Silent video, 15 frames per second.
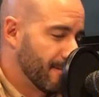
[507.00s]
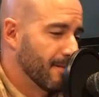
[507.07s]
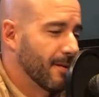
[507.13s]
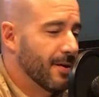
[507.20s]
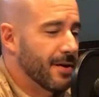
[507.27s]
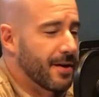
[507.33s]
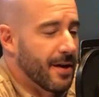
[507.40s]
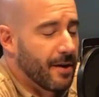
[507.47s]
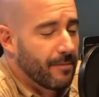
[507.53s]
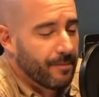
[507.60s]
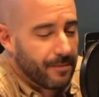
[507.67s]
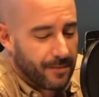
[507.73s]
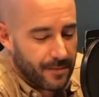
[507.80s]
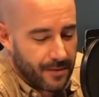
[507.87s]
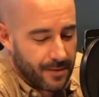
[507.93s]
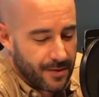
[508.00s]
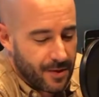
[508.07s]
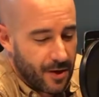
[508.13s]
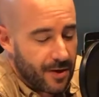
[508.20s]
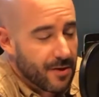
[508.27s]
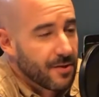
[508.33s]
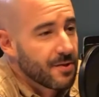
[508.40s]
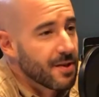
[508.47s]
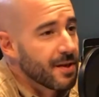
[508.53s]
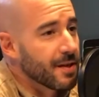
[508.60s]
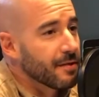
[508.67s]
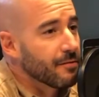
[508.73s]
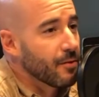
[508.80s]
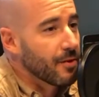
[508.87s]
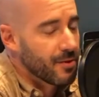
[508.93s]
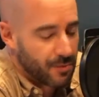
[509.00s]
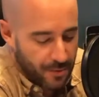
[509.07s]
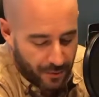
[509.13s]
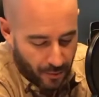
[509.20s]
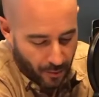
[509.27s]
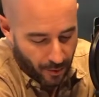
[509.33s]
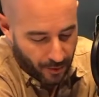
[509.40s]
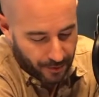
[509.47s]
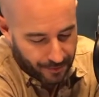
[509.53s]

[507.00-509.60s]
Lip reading: there you go. Share your singing voice with the world.